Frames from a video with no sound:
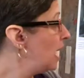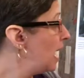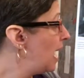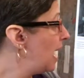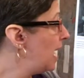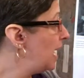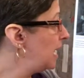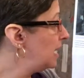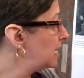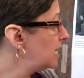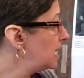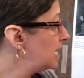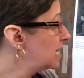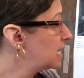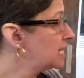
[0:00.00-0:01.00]
and
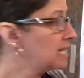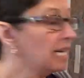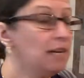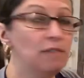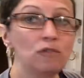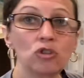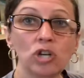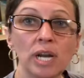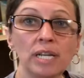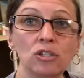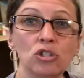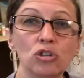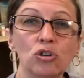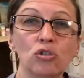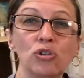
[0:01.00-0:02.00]
instead of trying
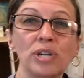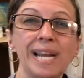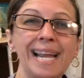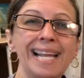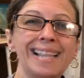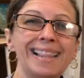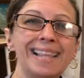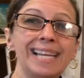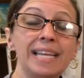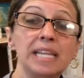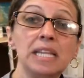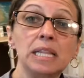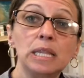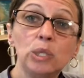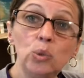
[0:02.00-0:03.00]
to create the
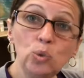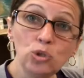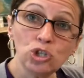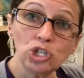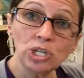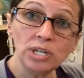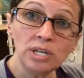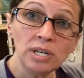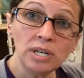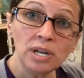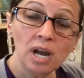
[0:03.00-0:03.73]
illusion